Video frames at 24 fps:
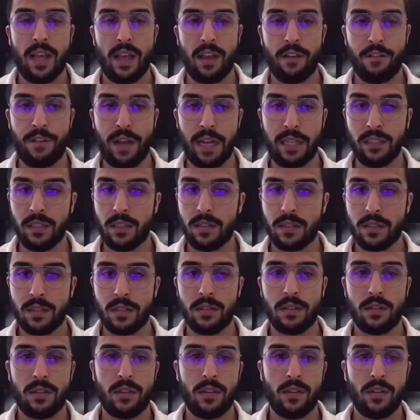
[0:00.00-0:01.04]
Events,
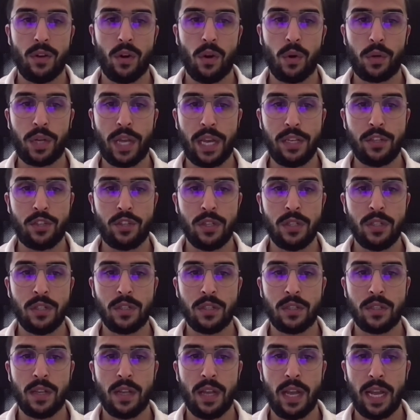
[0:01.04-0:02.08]

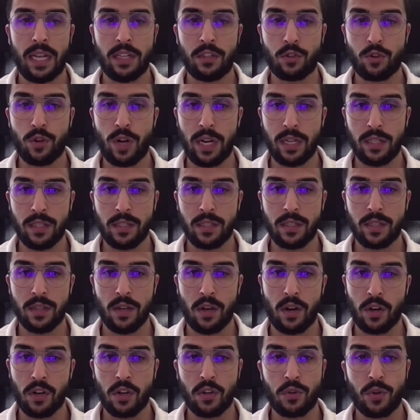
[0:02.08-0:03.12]
occasions, and trends
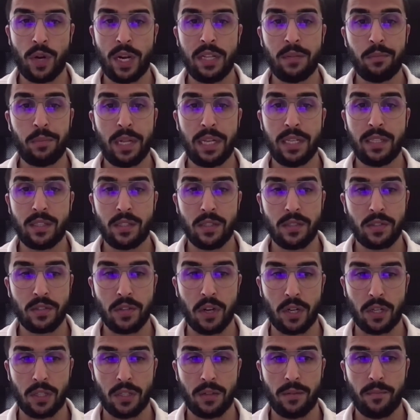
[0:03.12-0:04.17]
are a great place to
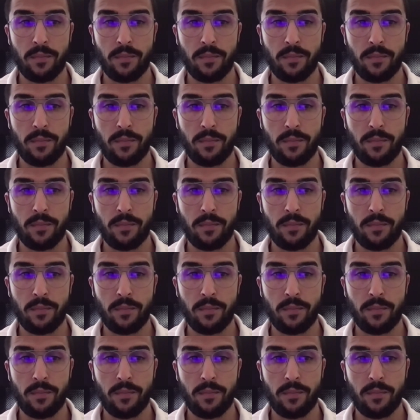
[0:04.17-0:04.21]
start.